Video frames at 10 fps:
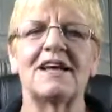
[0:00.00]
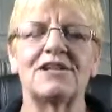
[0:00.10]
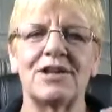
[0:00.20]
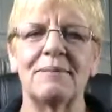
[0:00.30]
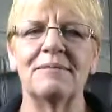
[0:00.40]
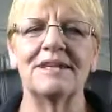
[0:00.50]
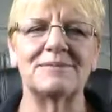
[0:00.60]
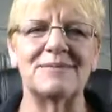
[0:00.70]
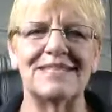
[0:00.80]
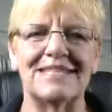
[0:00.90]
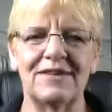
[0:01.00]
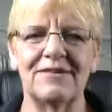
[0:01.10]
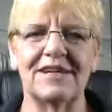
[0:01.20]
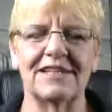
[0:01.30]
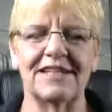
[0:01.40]
So I'm going to
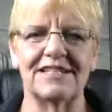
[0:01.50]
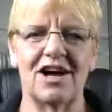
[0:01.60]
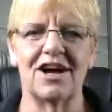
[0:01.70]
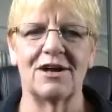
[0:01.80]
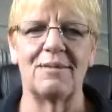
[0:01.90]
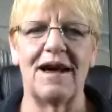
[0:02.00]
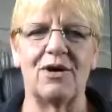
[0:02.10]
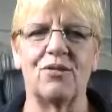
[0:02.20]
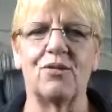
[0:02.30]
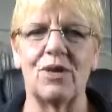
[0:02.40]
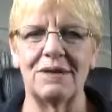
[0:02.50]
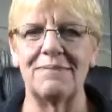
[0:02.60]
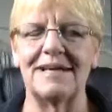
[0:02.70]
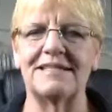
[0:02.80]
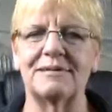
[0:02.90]
specifically talk about one
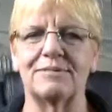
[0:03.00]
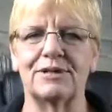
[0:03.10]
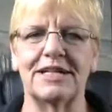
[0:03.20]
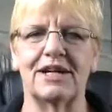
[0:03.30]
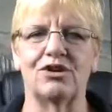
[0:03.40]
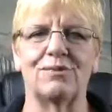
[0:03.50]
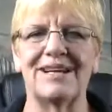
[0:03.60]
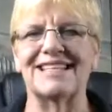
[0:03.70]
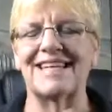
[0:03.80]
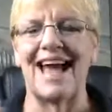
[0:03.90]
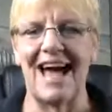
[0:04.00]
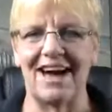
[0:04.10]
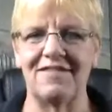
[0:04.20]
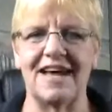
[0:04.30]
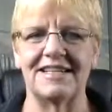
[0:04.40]
base in particular because I
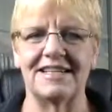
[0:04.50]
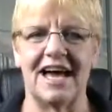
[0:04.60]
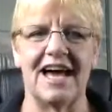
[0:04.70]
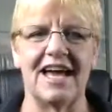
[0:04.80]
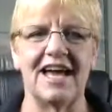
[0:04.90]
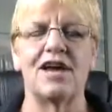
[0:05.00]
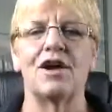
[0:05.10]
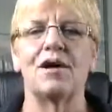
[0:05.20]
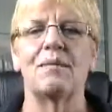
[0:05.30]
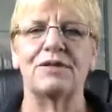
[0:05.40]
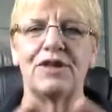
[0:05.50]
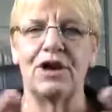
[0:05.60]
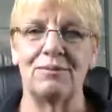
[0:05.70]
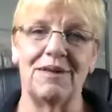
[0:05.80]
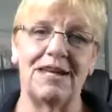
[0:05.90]
have that tie, but there
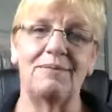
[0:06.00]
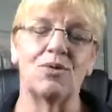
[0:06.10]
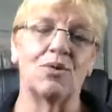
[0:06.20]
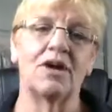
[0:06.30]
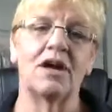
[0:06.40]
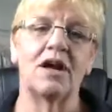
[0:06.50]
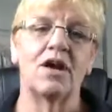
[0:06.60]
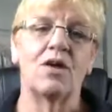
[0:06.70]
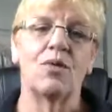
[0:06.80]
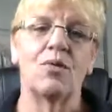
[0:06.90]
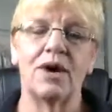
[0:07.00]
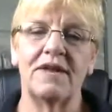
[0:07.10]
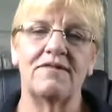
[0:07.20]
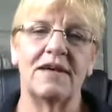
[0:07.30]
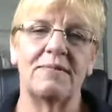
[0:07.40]
are many more. One
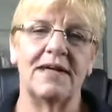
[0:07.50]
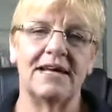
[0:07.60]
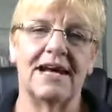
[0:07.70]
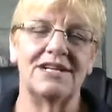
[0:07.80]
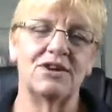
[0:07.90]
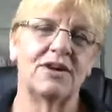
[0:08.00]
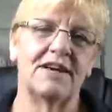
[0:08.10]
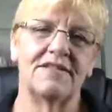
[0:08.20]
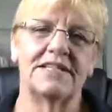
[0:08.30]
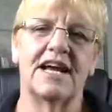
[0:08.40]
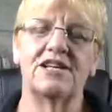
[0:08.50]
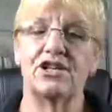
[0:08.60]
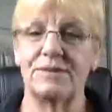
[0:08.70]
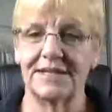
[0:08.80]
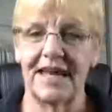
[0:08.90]
of them that I don't have the tie
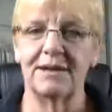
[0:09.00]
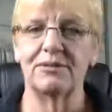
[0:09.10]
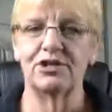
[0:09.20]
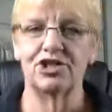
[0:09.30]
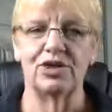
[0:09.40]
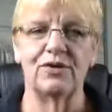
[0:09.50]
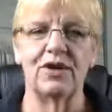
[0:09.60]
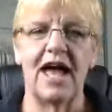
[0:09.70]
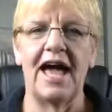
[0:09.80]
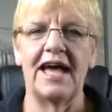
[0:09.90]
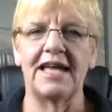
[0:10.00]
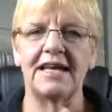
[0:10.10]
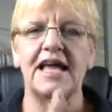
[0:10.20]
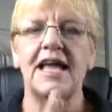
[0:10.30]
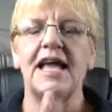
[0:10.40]
to is Camp Lejeune, and
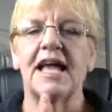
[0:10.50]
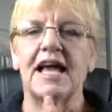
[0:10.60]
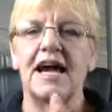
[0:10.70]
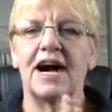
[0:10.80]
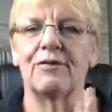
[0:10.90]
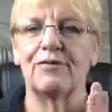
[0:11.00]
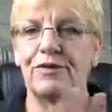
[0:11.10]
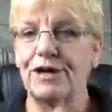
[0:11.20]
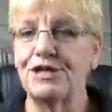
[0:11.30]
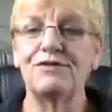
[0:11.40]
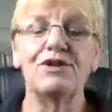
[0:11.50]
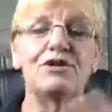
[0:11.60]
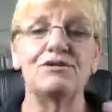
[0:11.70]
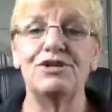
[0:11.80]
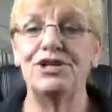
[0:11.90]
for those of you
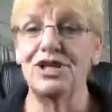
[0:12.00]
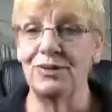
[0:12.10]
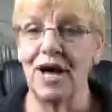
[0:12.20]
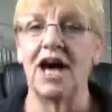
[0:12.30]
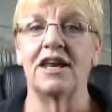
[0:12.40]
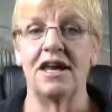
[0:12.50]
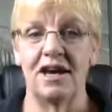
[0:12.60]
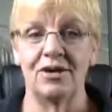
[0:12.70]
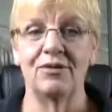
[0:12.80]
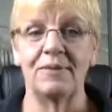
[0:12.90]
who do not know,